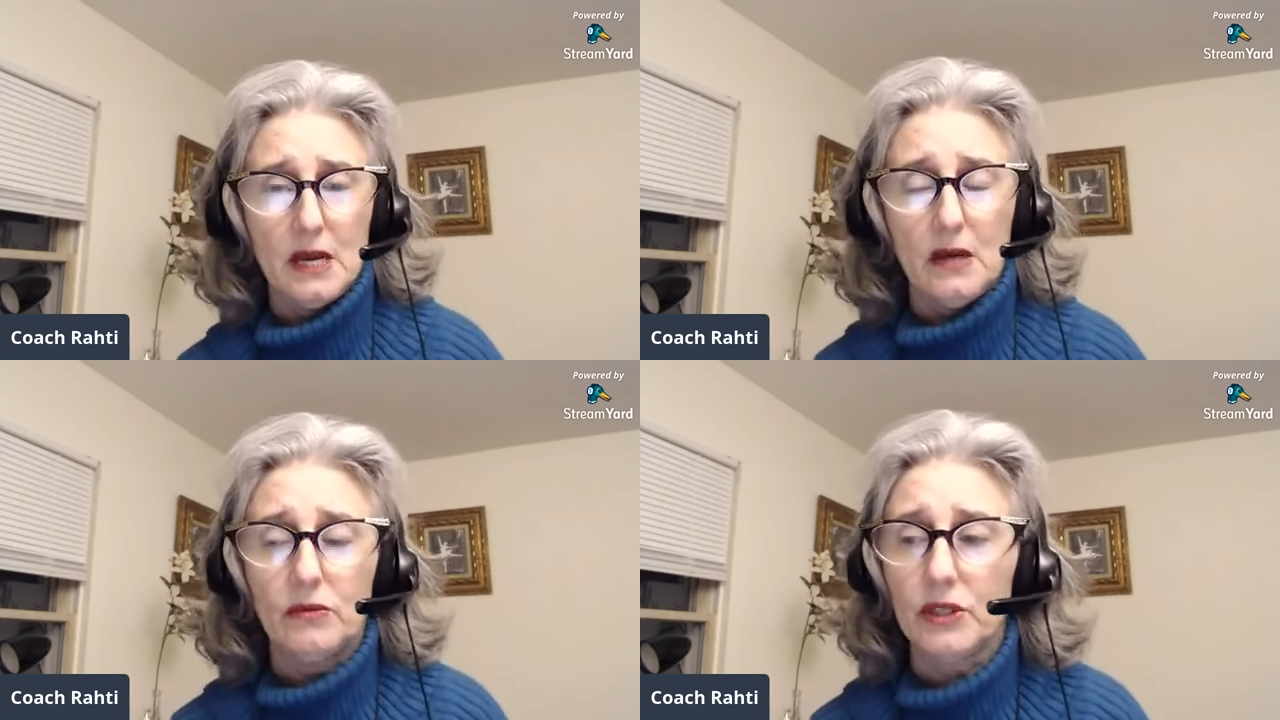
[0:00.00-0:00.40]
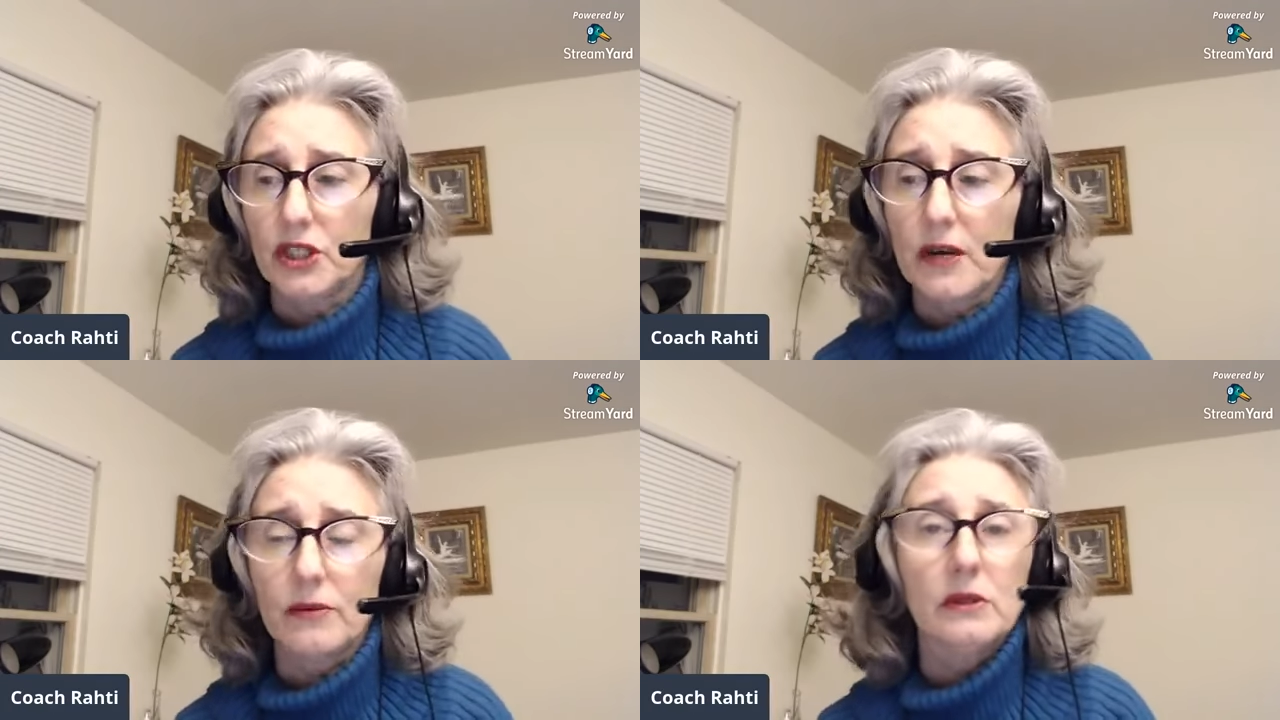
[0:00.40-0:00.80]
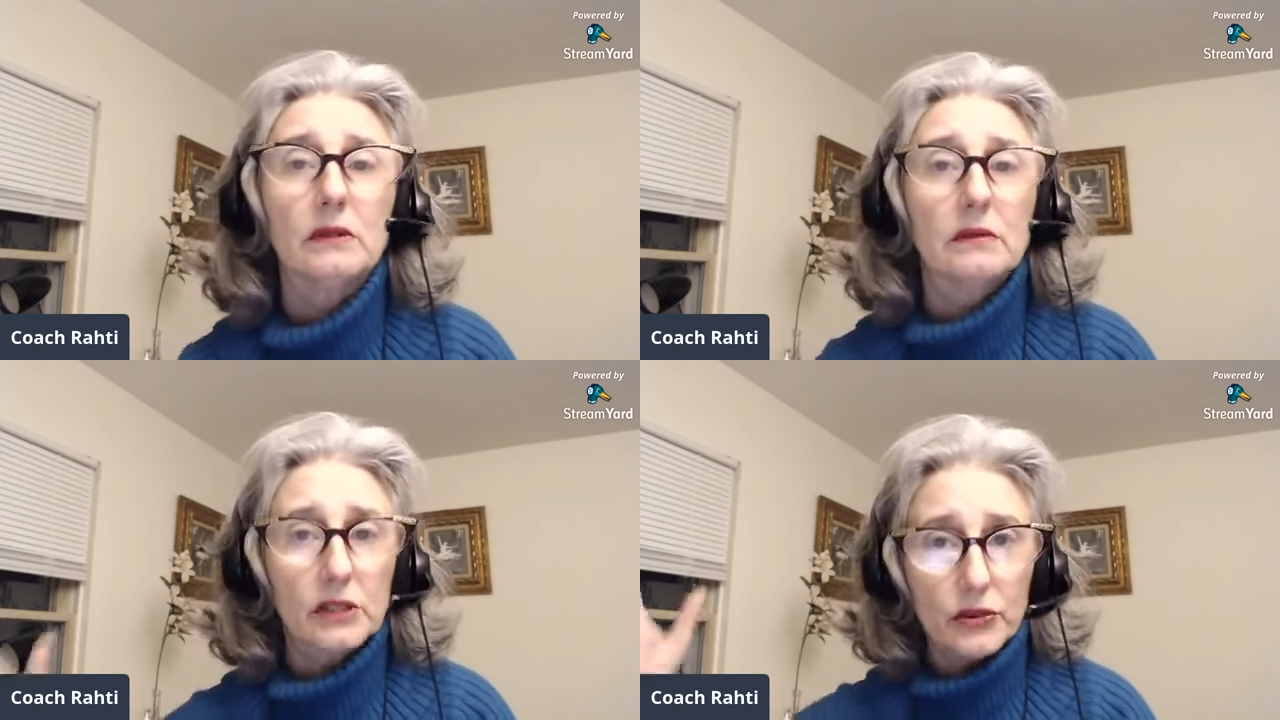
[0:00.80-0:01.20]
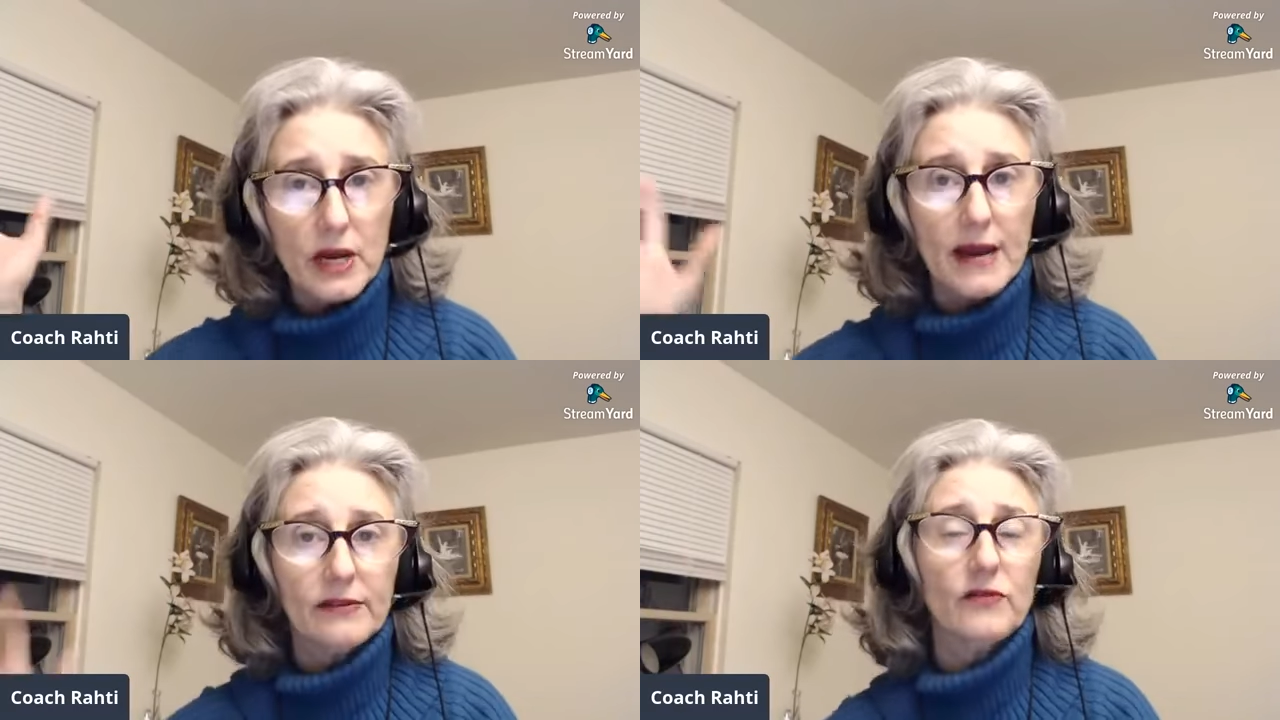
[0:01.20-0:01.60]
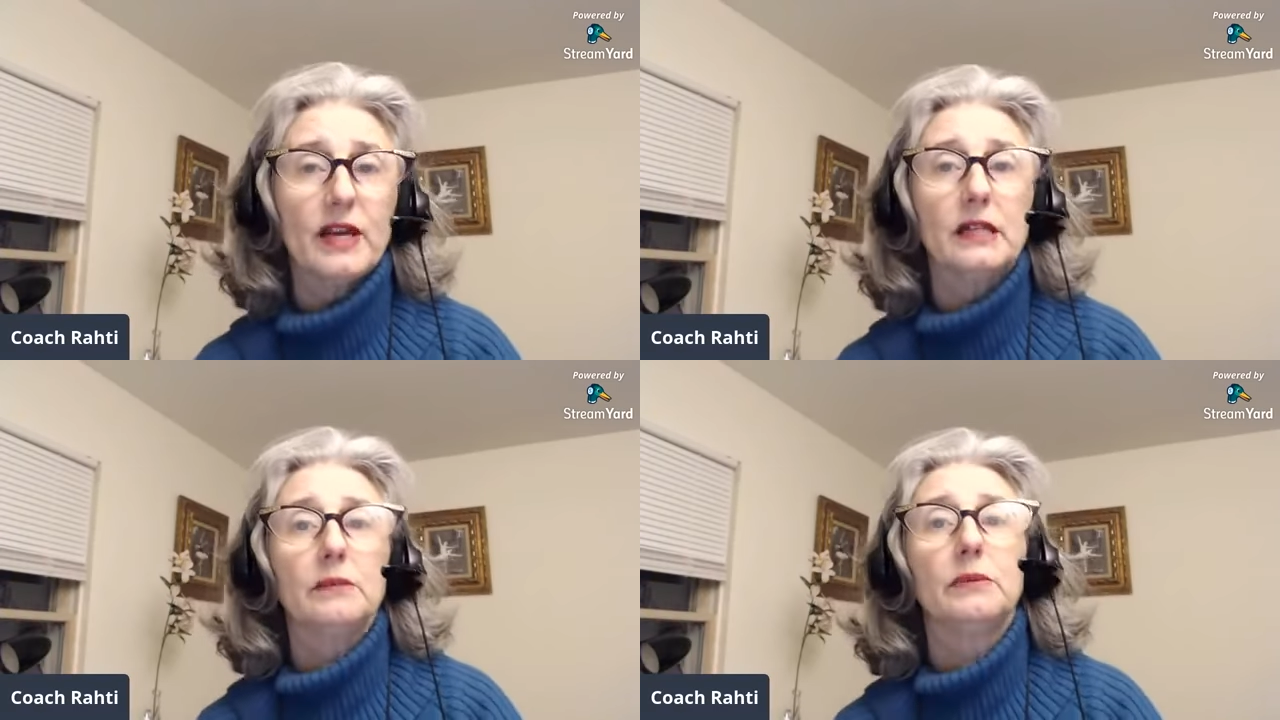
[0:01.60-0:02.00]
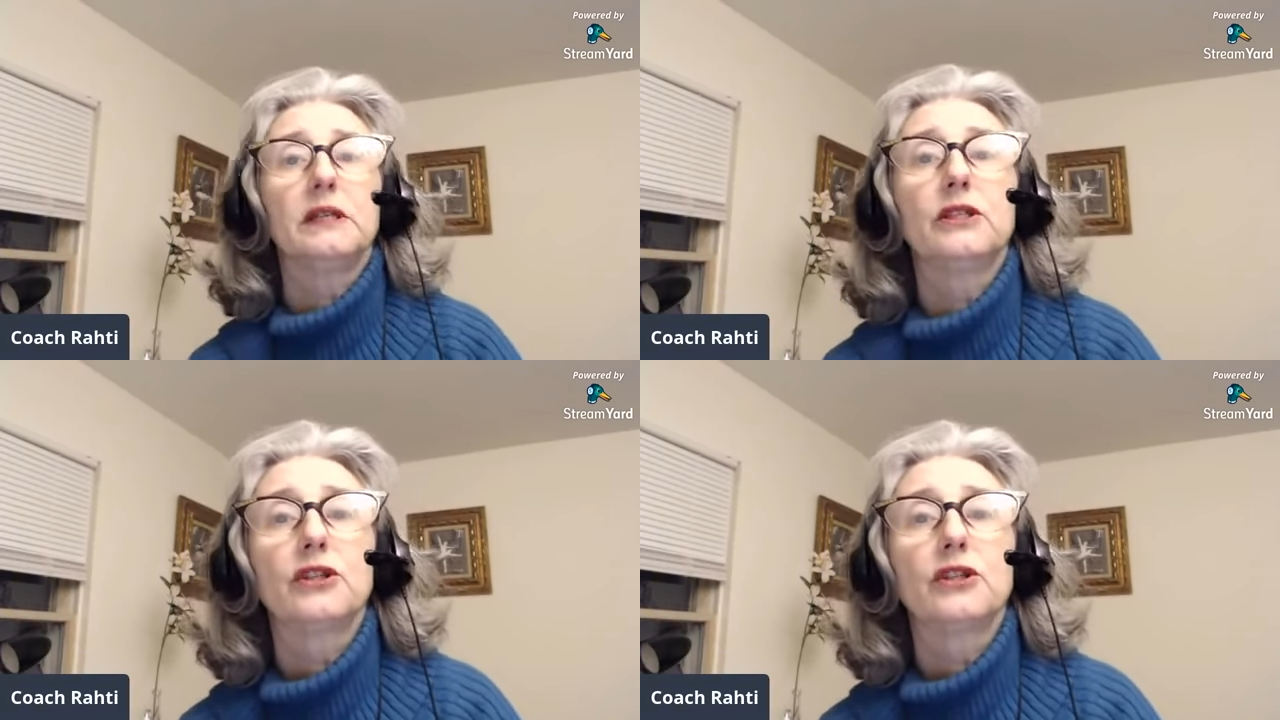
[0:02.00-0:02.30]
which I will soon have available in